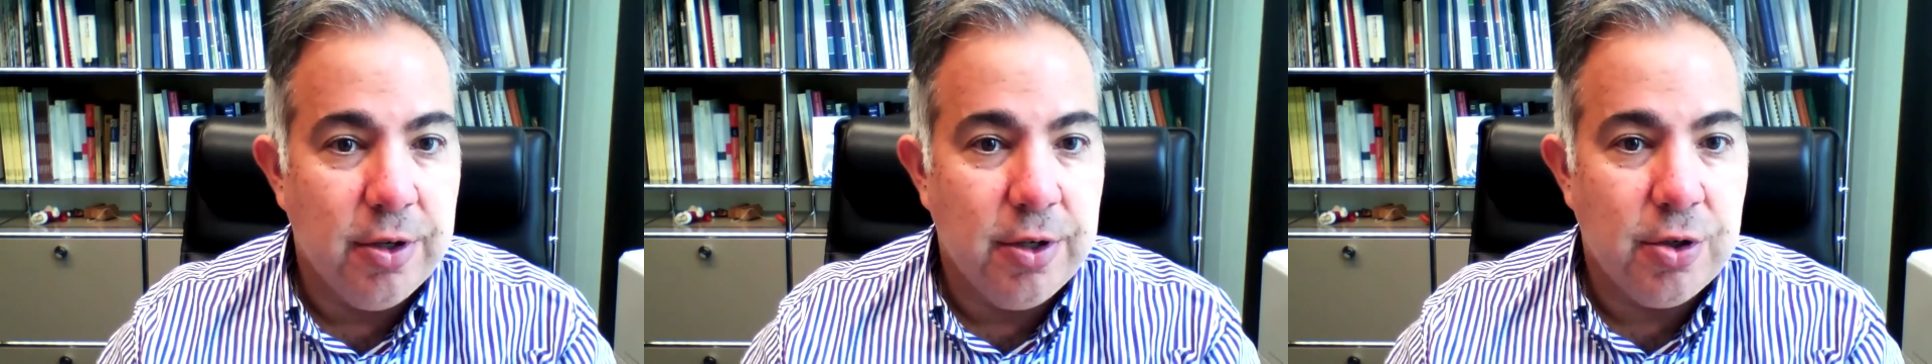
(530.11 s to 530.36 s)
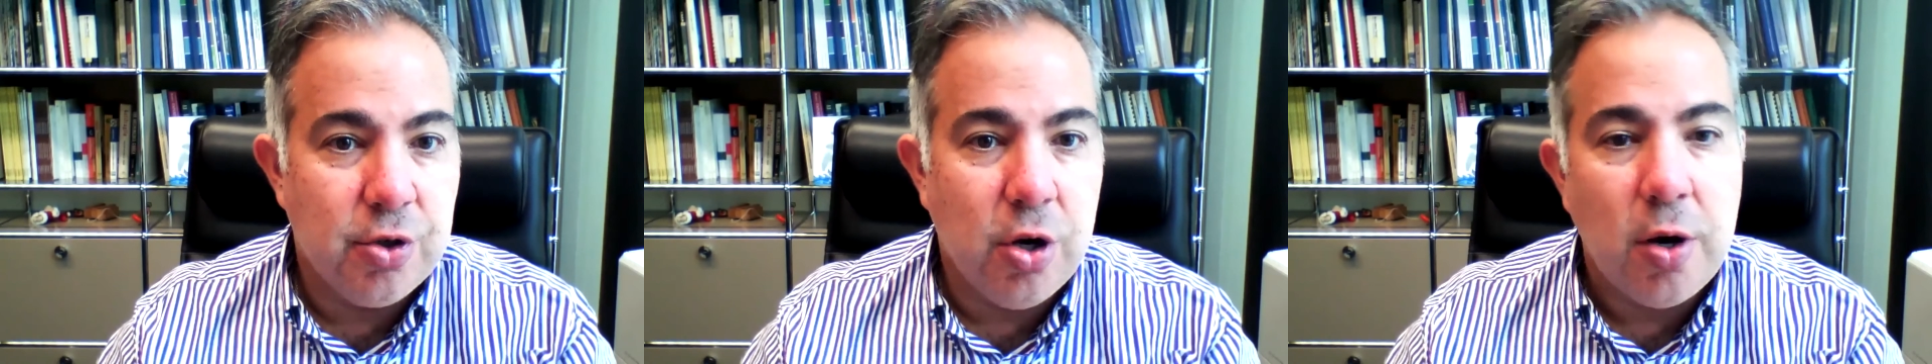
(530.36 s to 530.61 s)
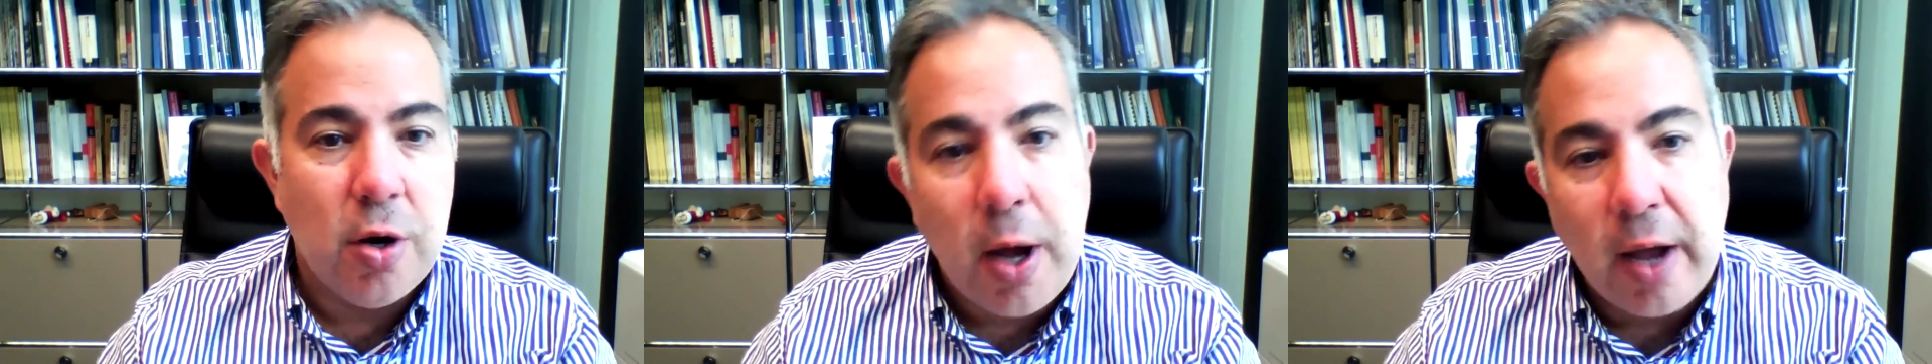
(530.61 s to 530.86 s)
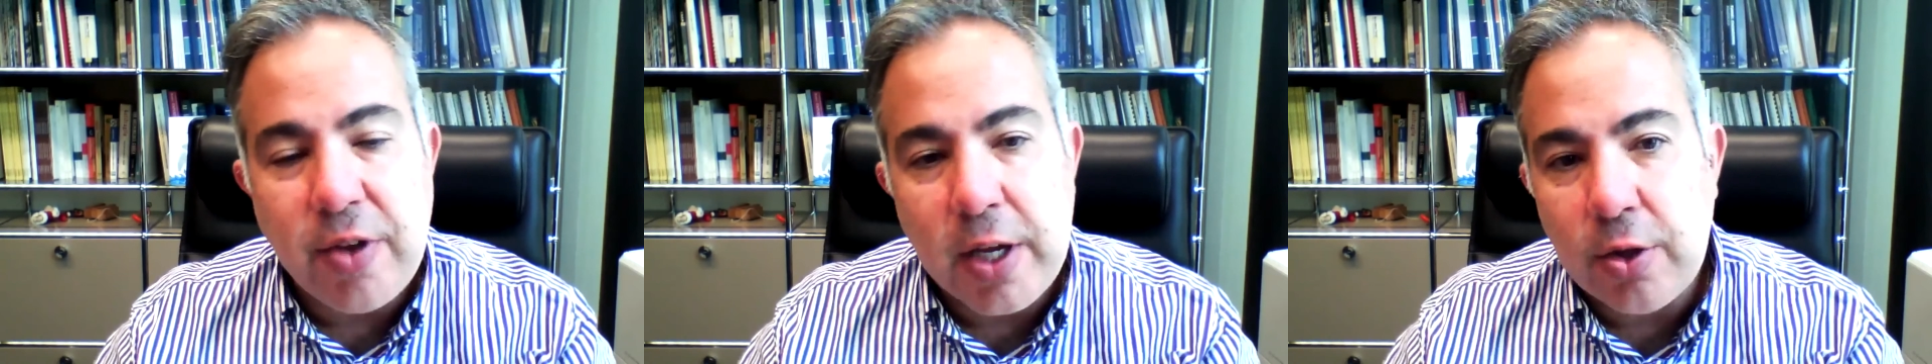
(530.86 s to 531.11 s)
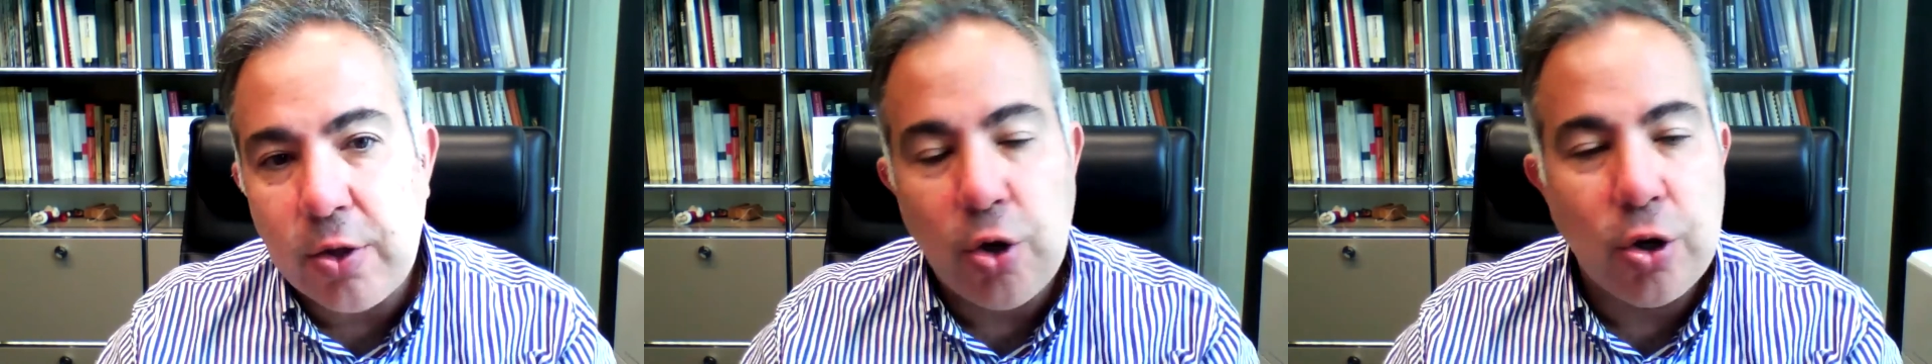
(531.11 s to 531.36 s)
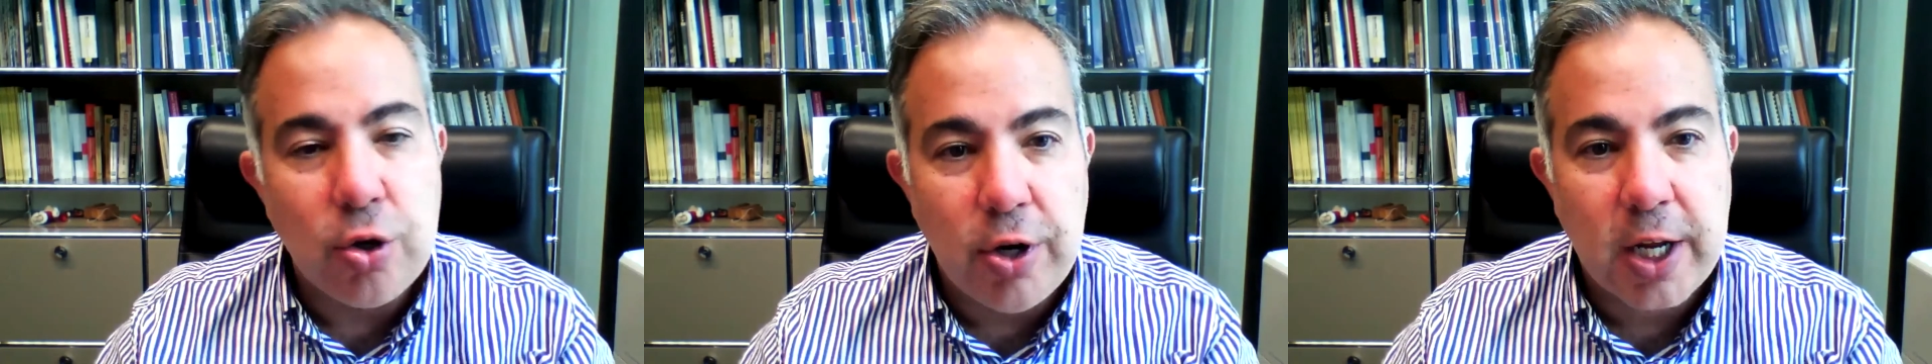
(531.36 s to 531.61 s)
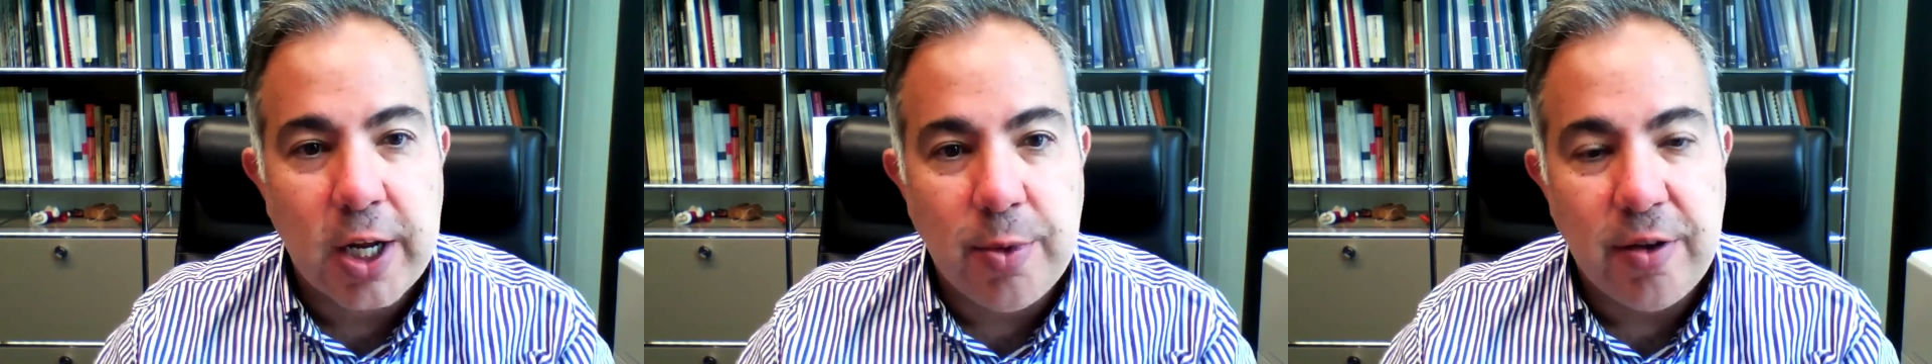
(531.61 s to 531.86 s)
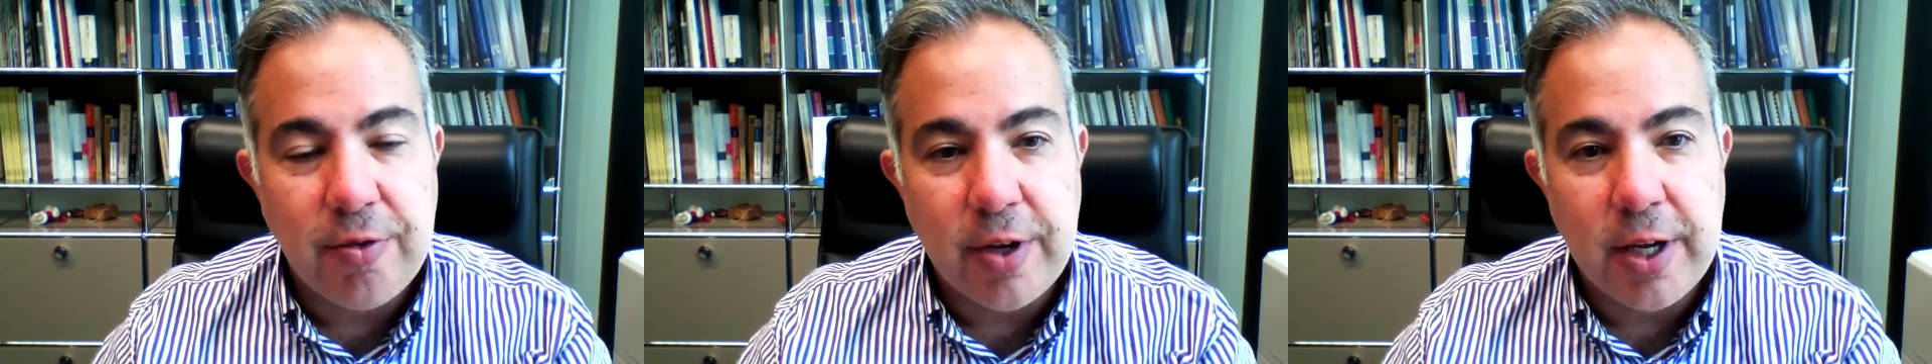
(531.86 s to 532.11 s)
So I think, don't correct me
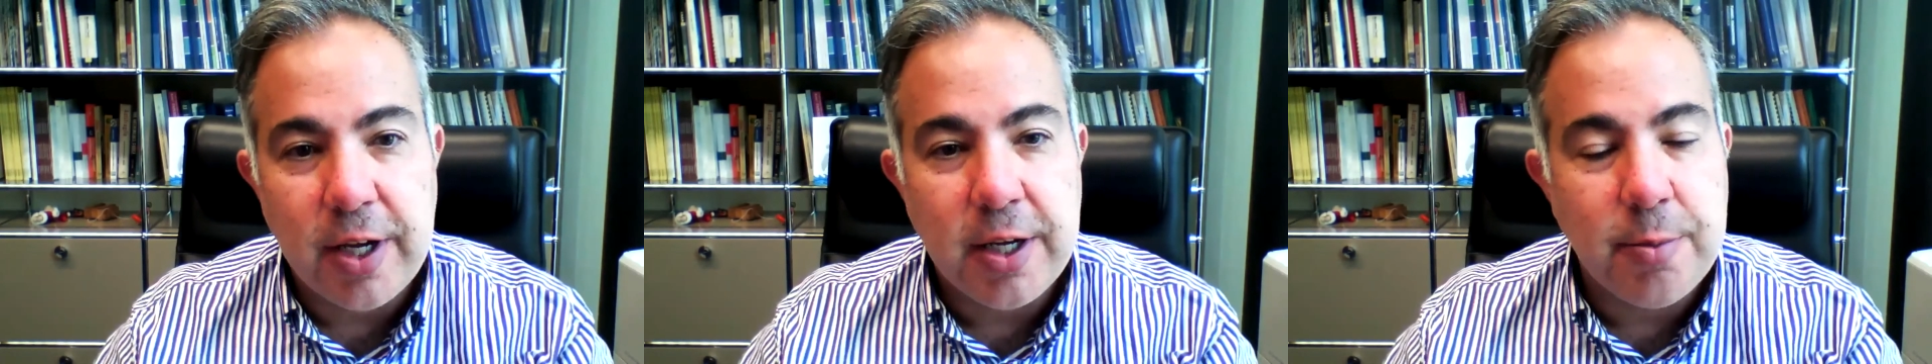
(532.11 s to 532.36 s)
if I